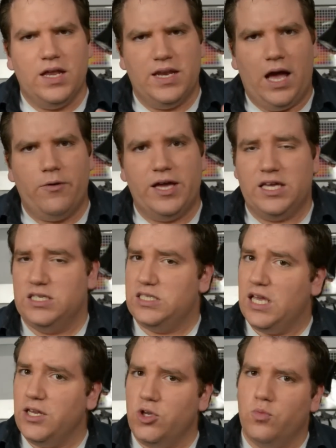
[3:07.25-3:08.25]
Now I
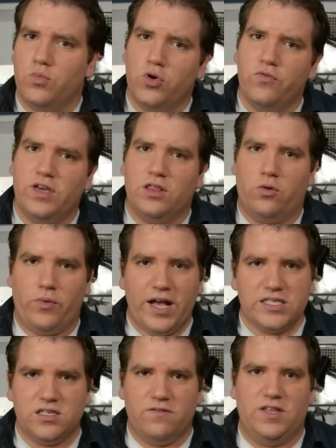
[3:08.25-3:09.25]
continue moving the
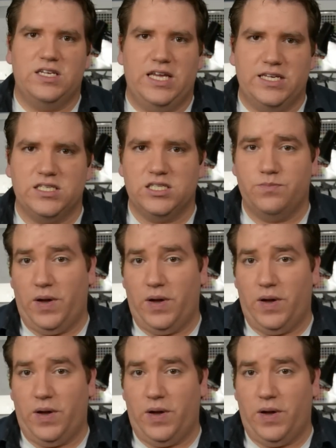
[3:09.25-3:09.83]
rest of the discs